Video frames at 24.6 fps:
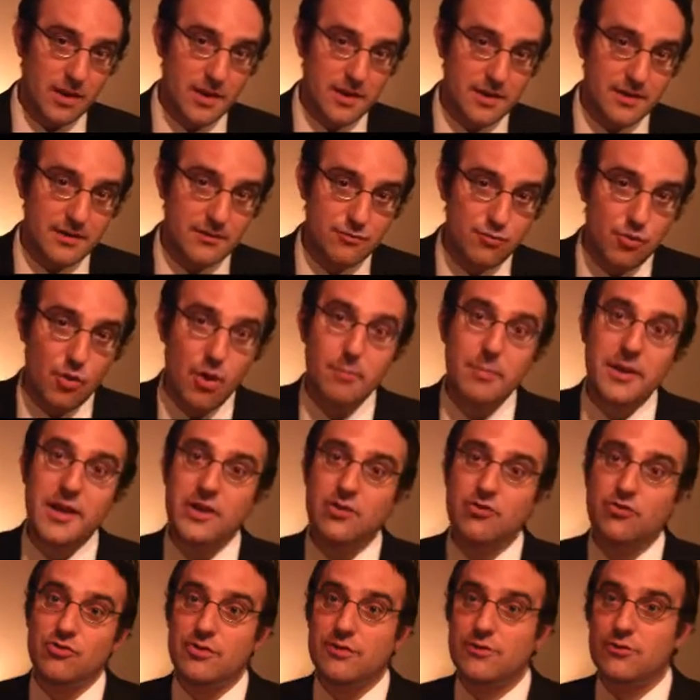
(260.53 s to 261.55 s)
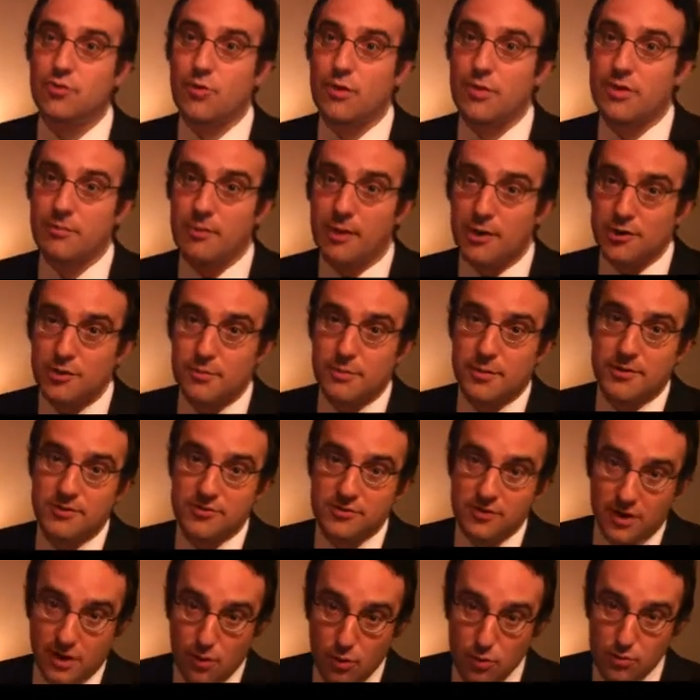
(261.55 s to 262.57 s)
in four patients with multiple
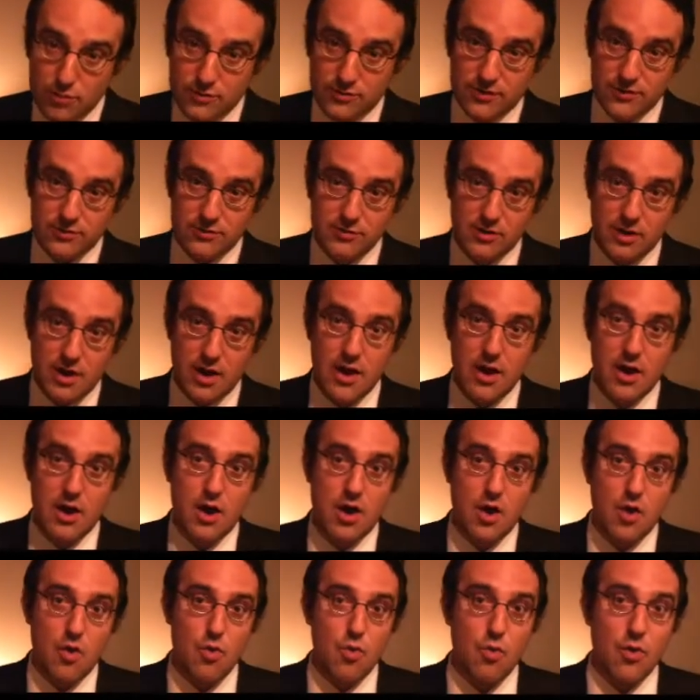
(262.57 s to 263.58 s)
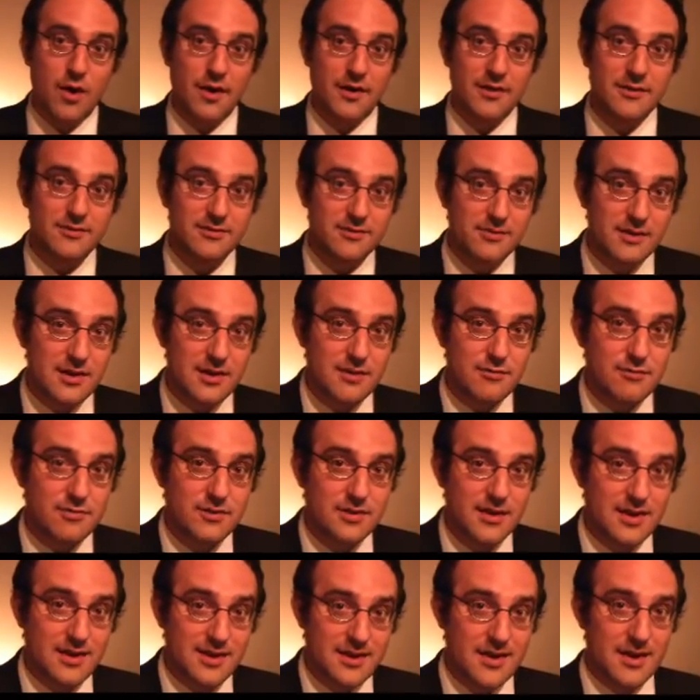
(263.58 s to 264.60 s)
sclerosis who received
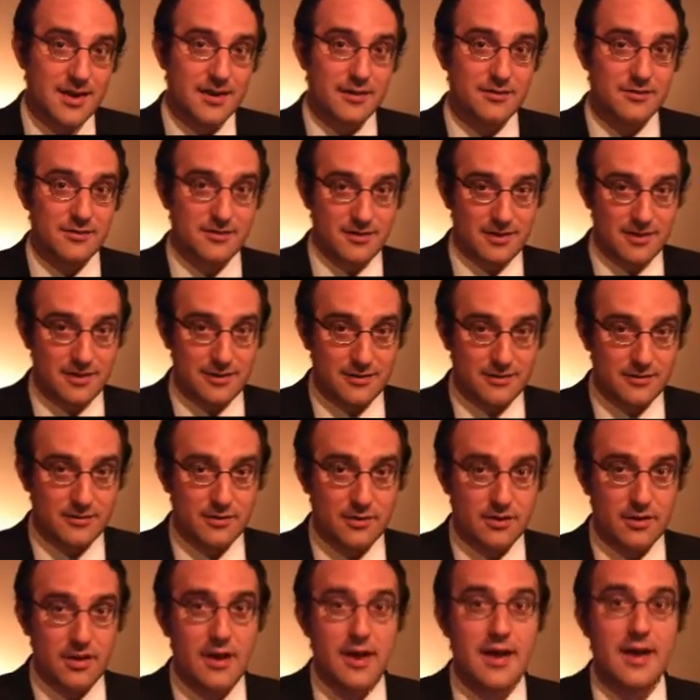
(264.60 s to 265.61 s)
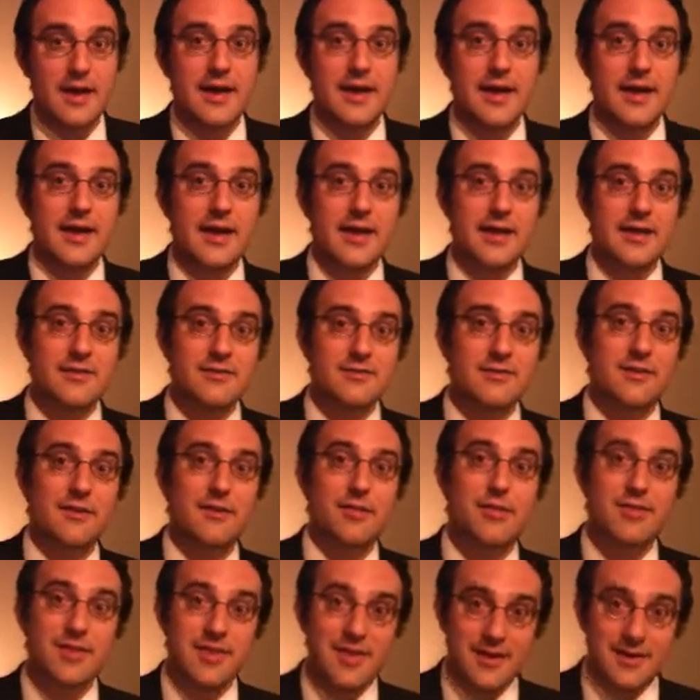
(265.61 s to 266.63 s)
ERCs
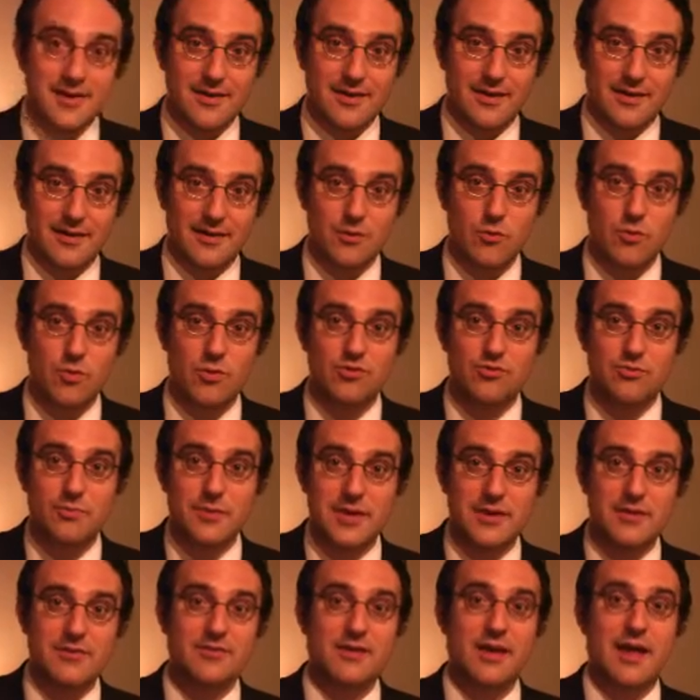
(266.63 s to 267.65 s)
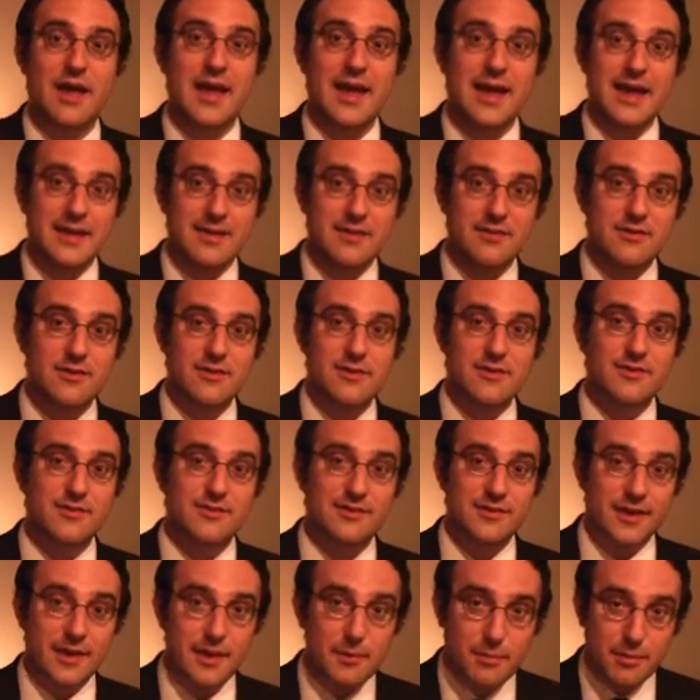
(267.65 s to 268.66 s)
intrathecally, which means into the
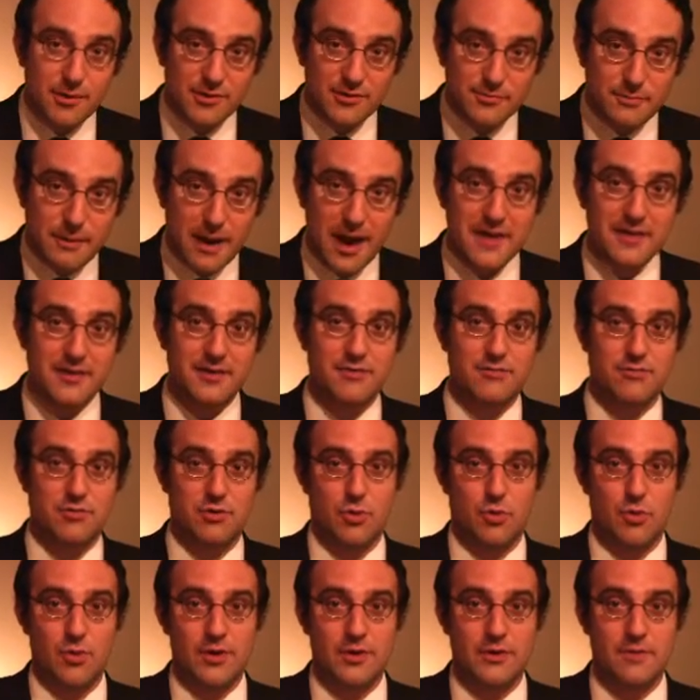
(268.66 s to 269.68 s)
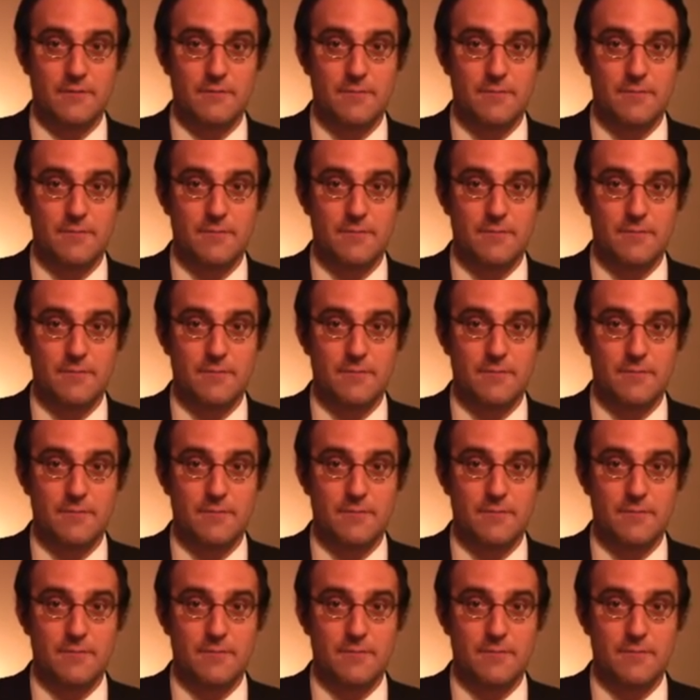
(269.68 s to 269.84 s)
cerebral spinal fluid,